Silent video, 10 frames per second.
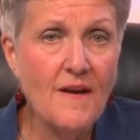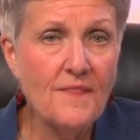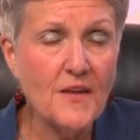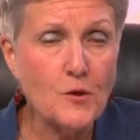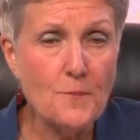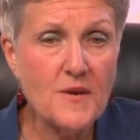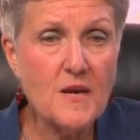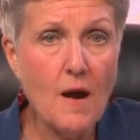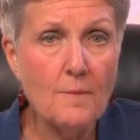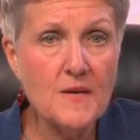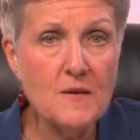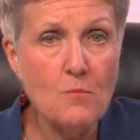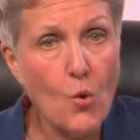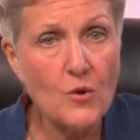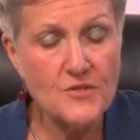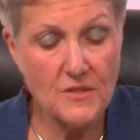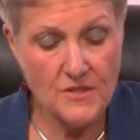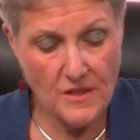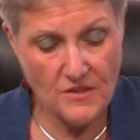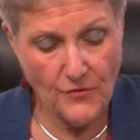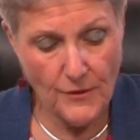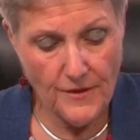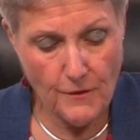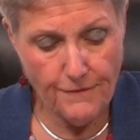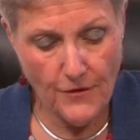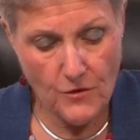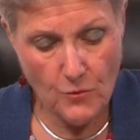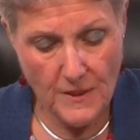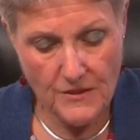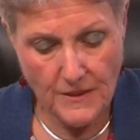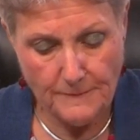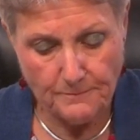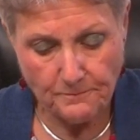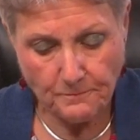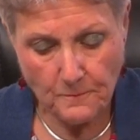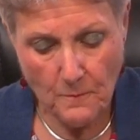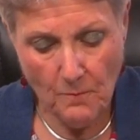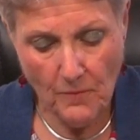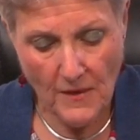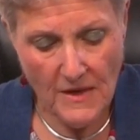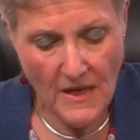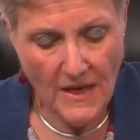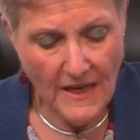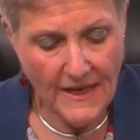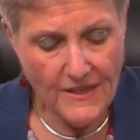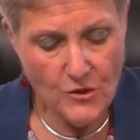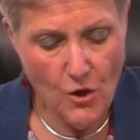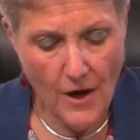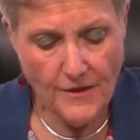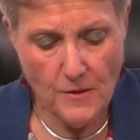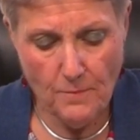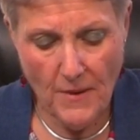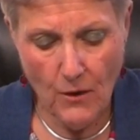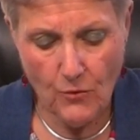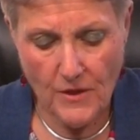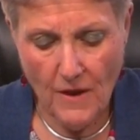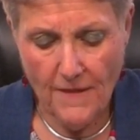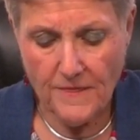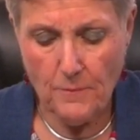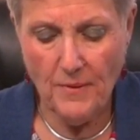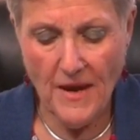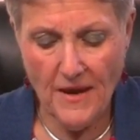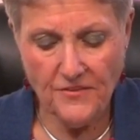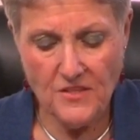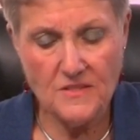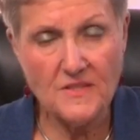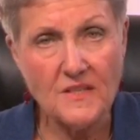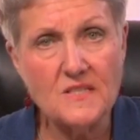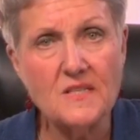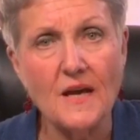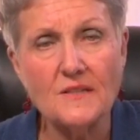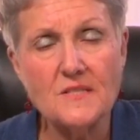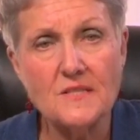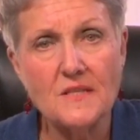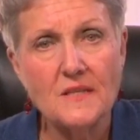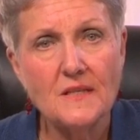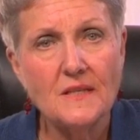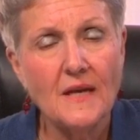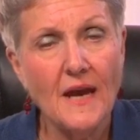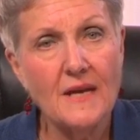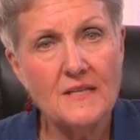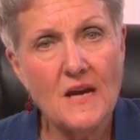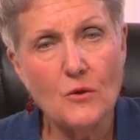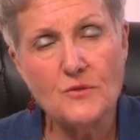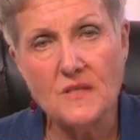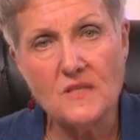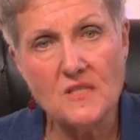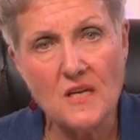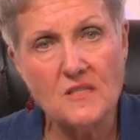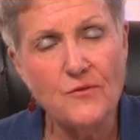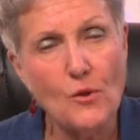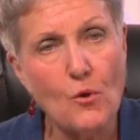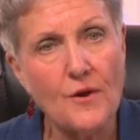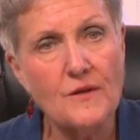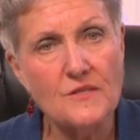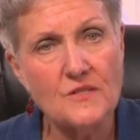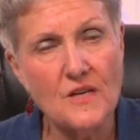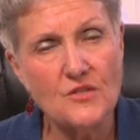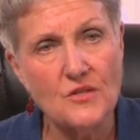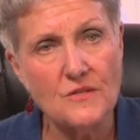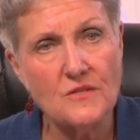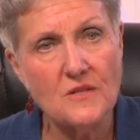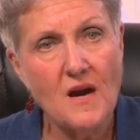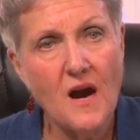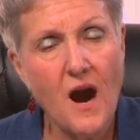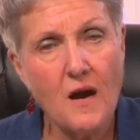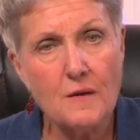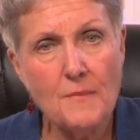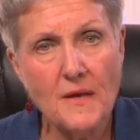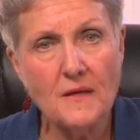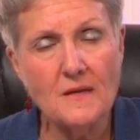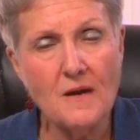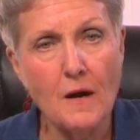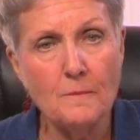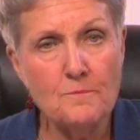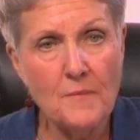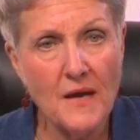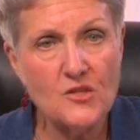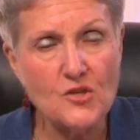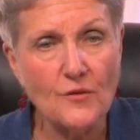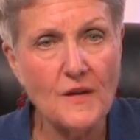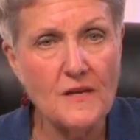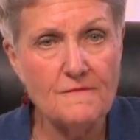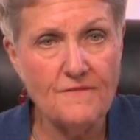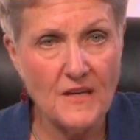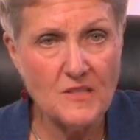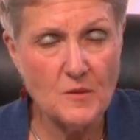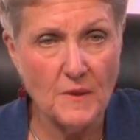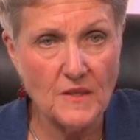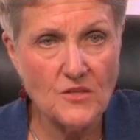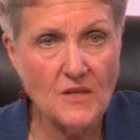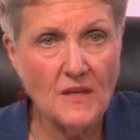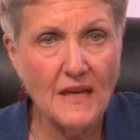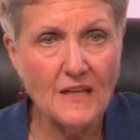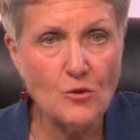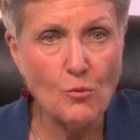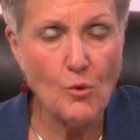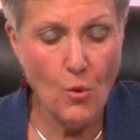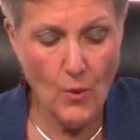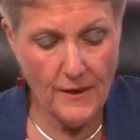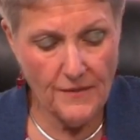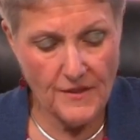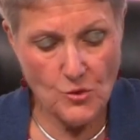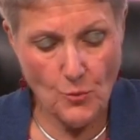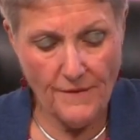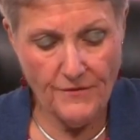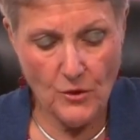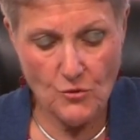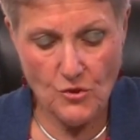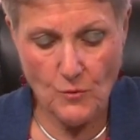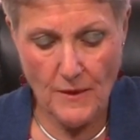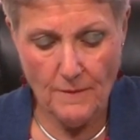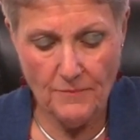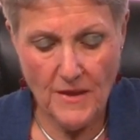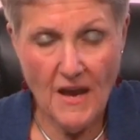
that are becoming more successful in their fundraising. He talked about the path to success and how successful organizations are making a major investment in growing this revenue stream.